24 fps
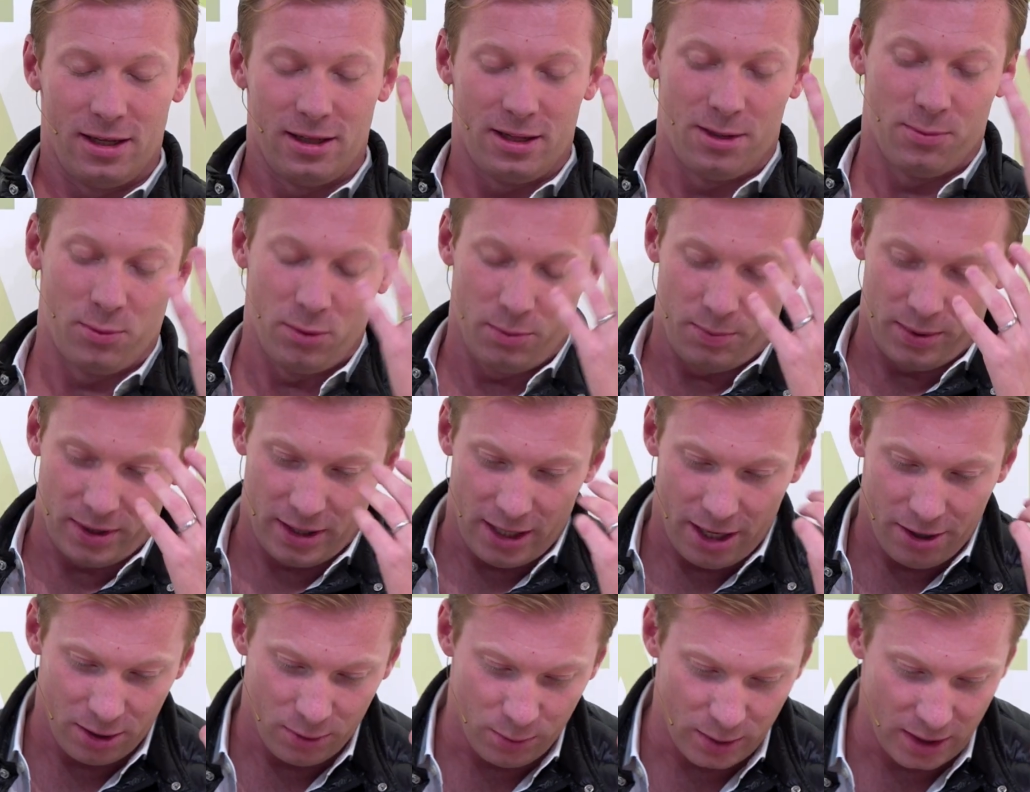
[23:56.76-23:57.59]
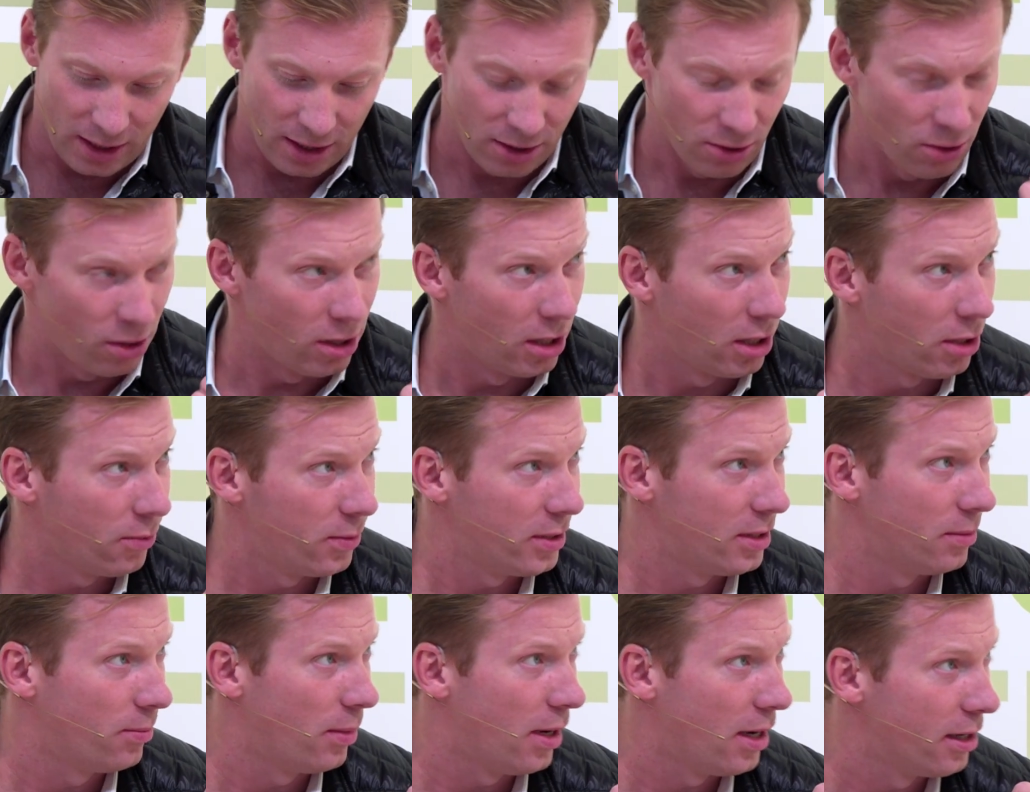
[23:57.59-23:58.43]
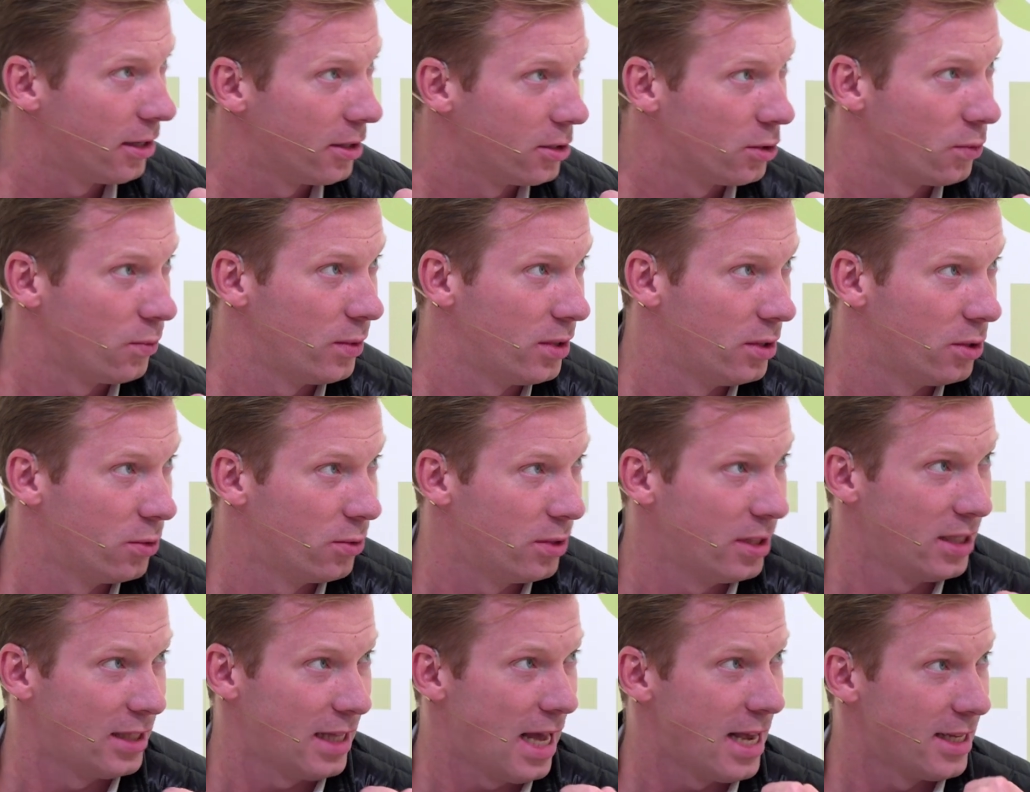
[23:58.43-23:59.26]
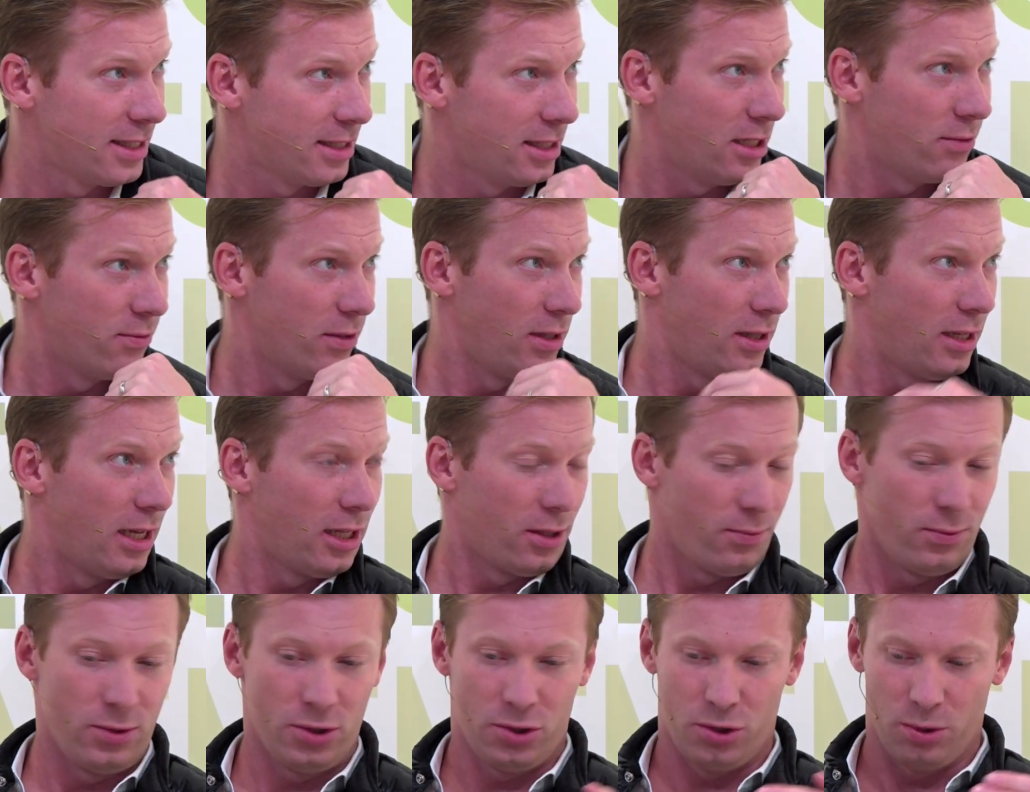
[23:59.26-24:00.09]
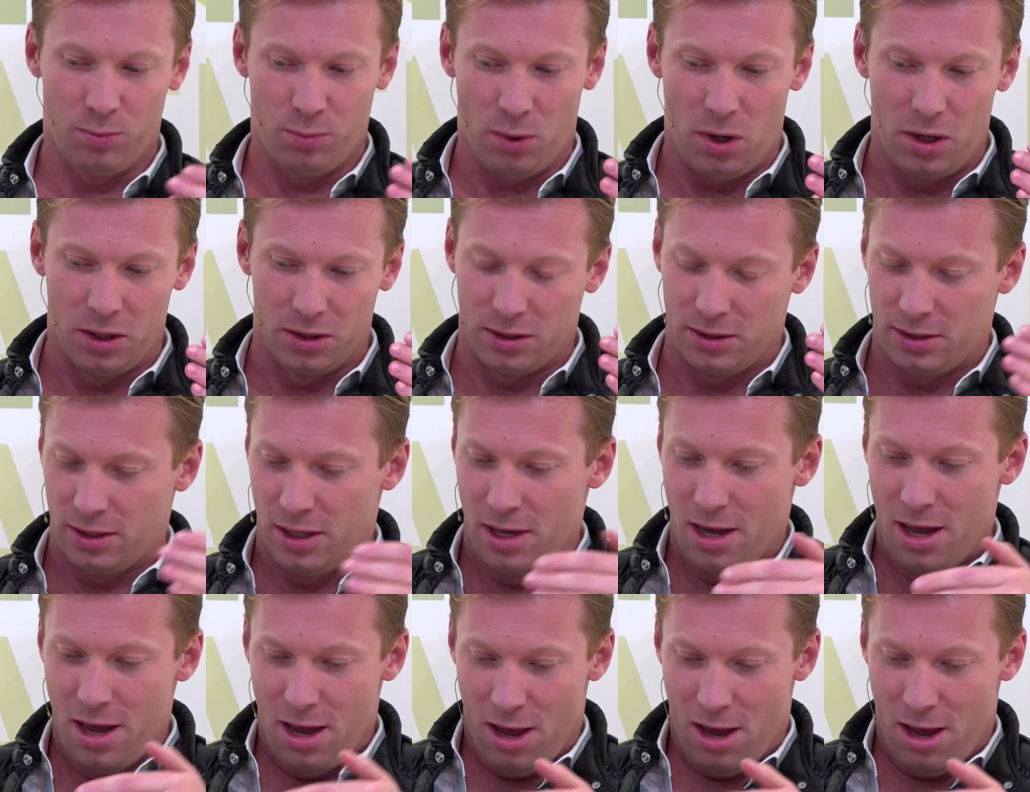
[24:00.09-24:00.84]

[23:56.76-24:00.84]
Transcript: and WP Carey, we are not like with the buyer, so we don't need asset level debt, we issue bonds.